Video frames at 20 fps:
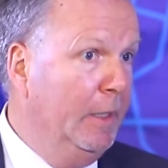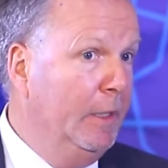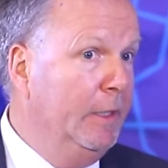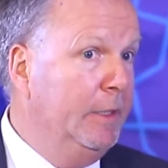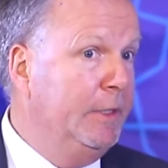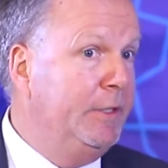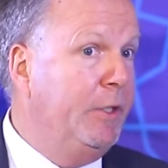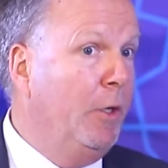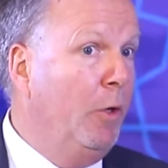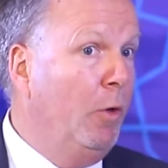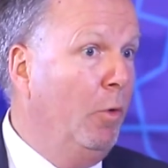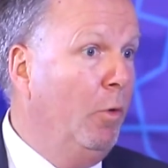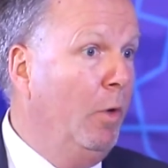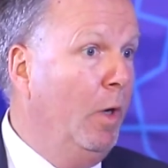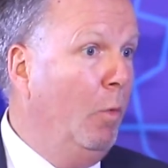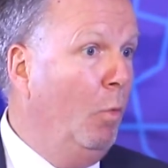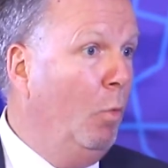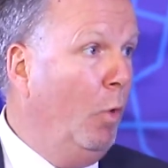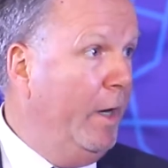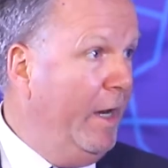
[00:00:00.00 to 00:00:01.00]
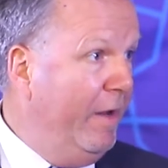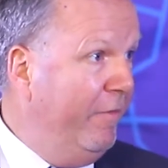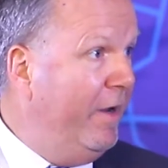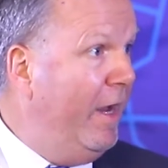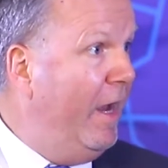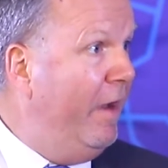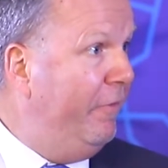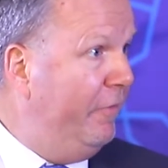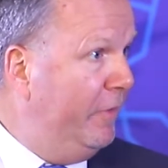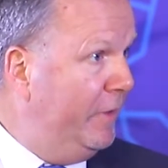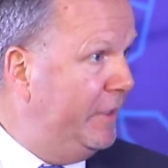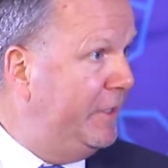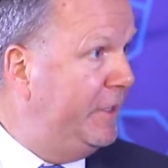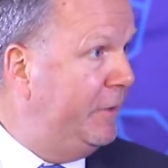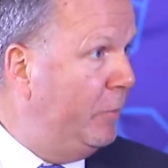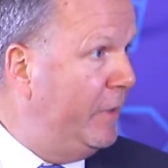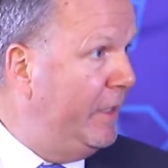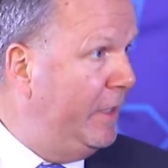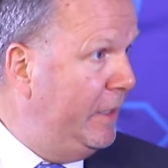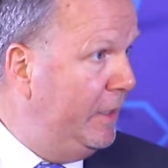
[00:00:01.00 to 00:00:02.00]
So whatever efforts
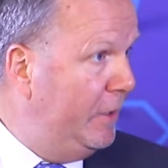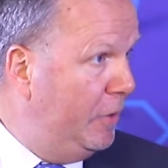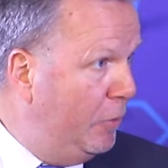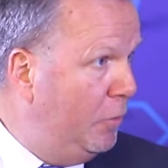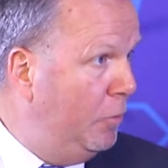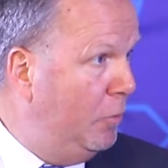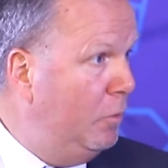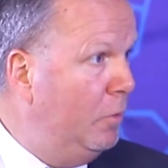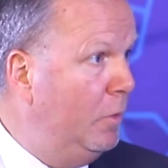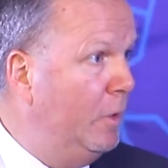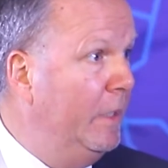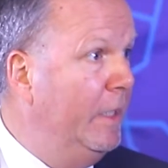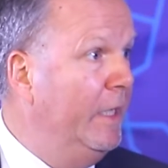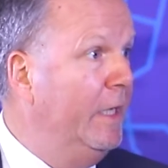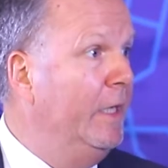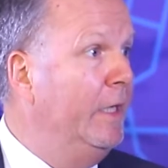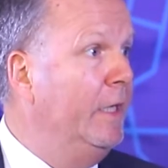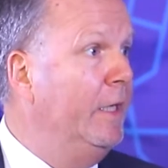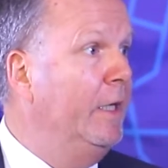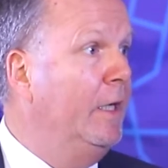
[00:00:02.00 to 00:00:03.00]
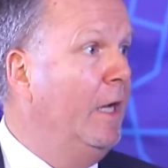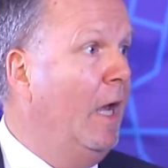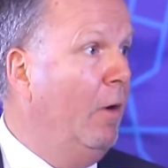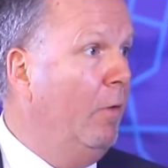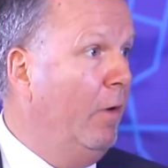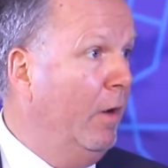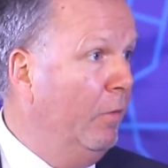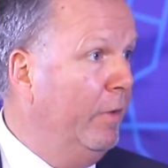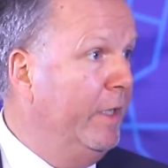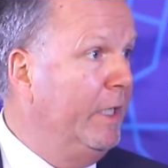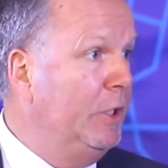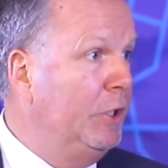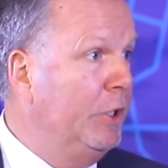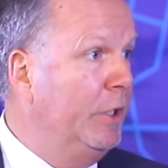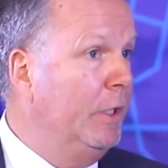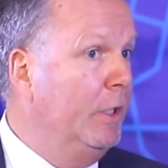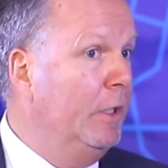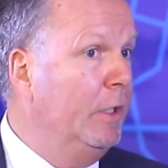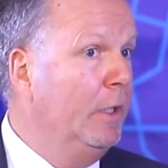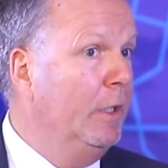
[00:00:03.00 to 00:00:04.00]
we do in our
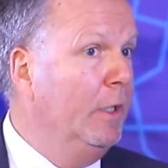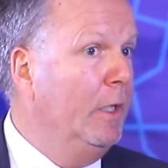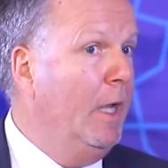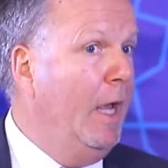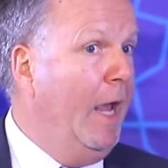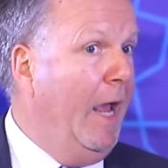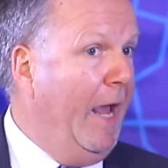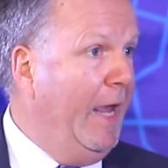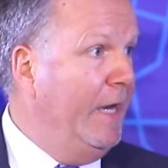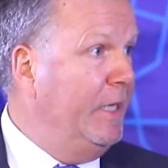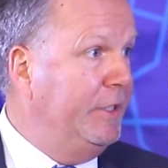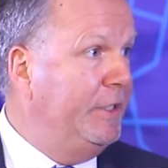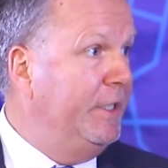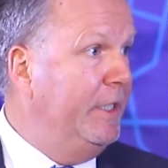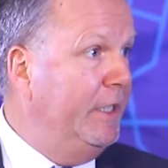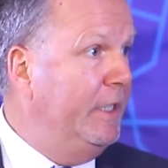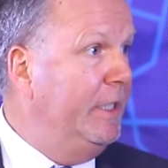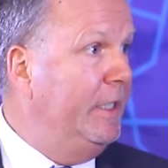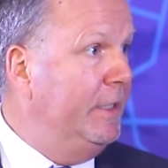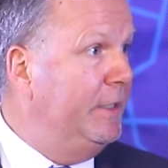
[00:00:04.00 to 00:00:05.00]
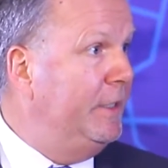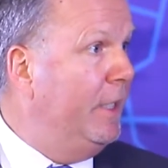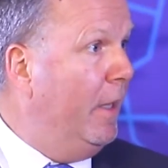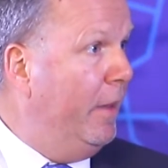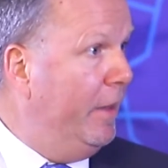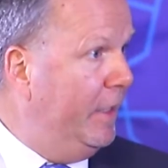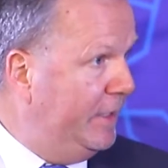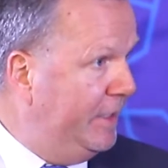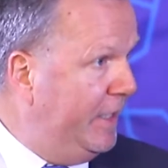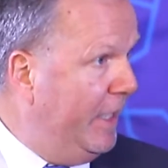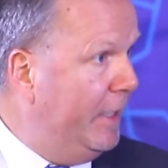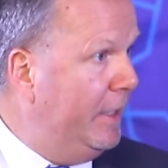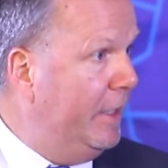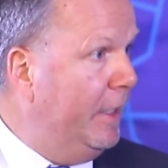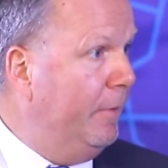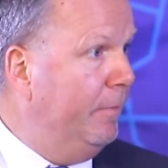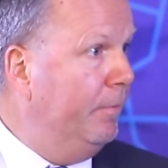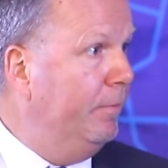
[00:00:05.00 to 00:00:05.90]
region, NCDs are in the center.